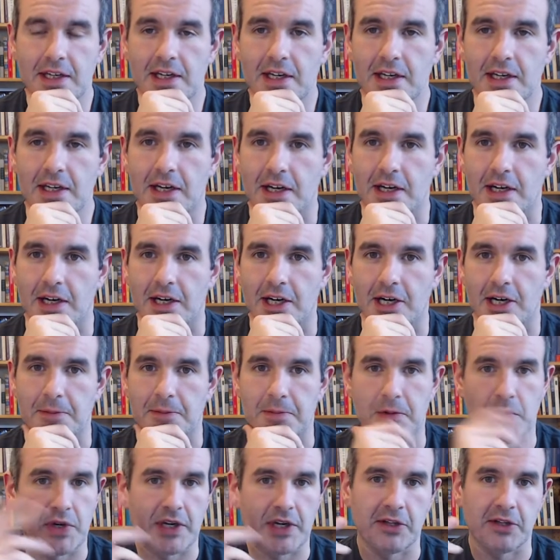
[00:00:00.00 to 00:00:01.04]
But
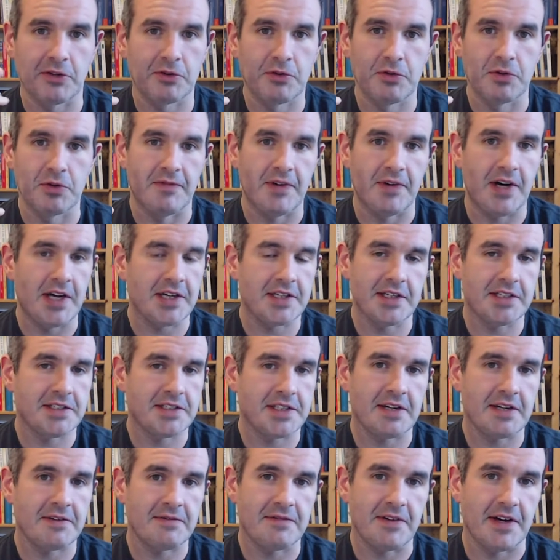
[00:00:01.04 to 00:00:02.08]
when I looked through the vodkas,
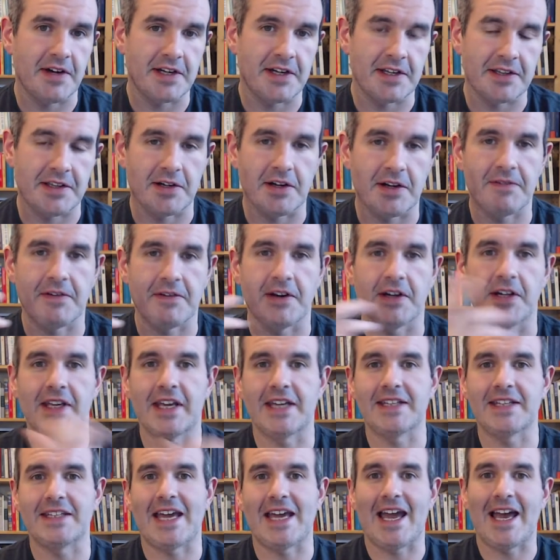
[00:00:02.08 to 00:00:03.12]
I didn't find it there. I finally
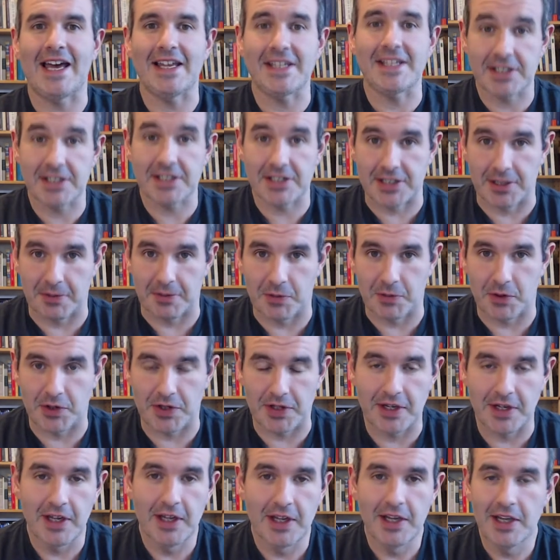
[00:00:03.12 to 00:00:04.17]
had to ask
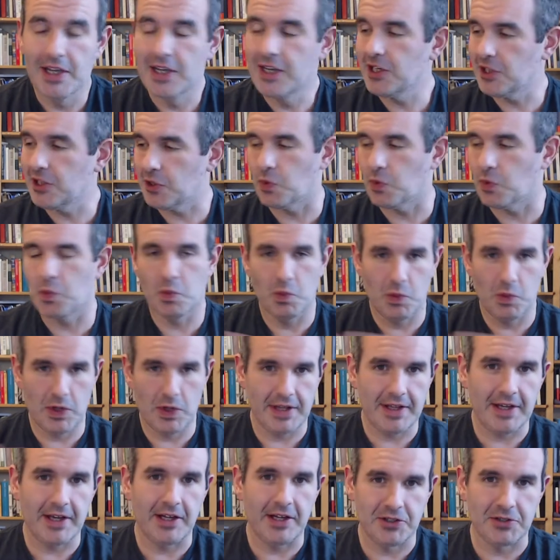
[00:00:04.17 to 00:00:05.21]
someone, you know, where
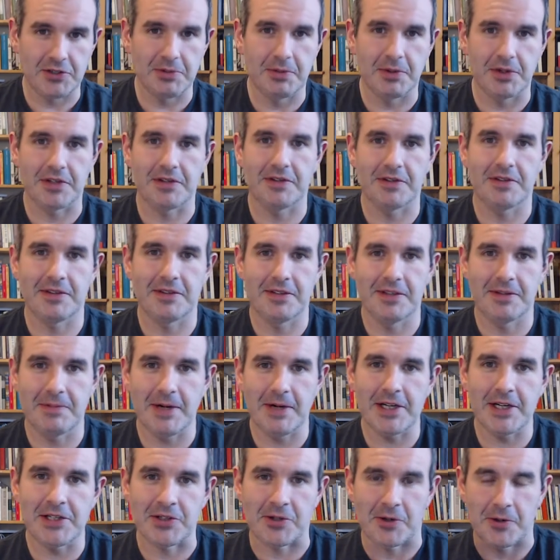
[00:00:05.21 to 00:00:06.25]
the hell did you put the
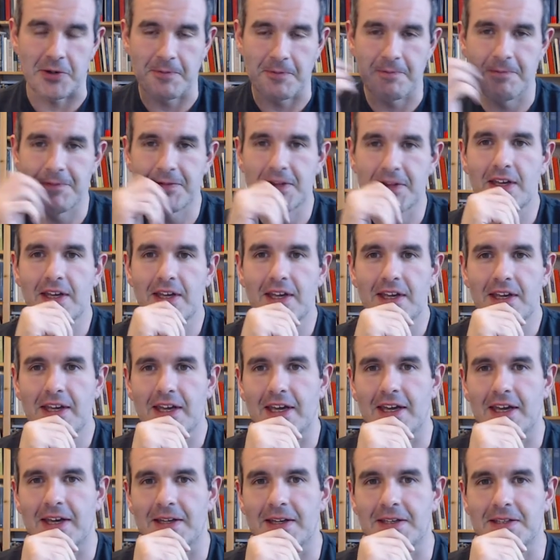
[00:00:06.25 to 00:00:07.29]
Baijiu?
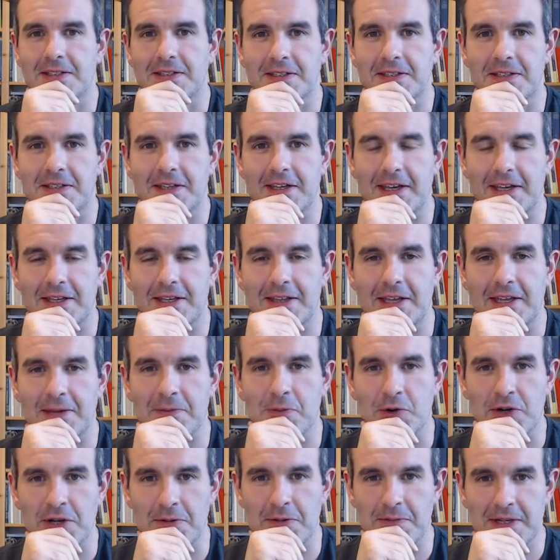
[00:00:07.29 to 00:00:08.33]
And they
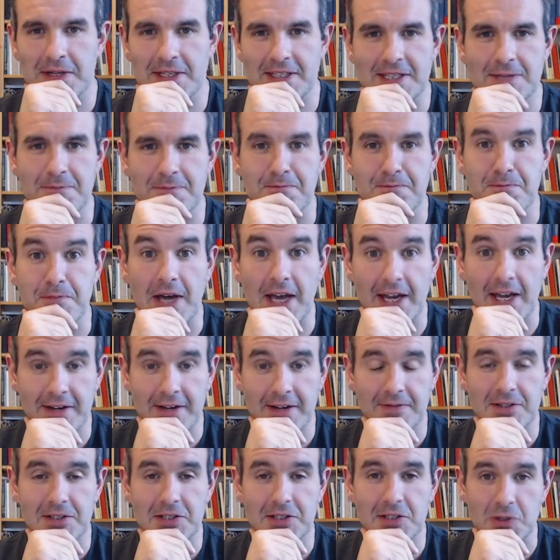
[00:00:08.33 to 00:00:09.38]
pointed me to the back of
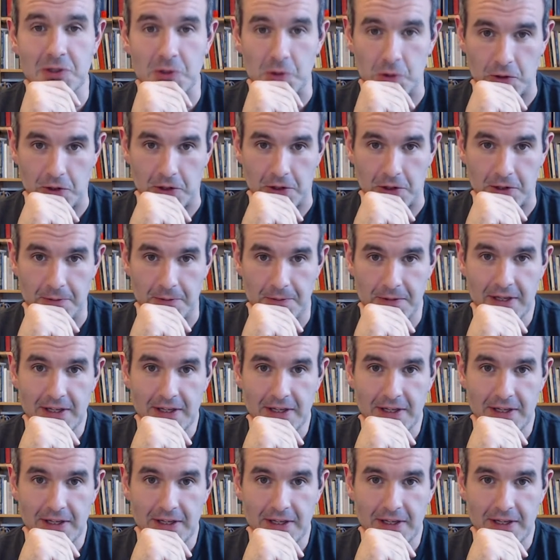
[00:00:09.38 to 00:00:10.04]
the store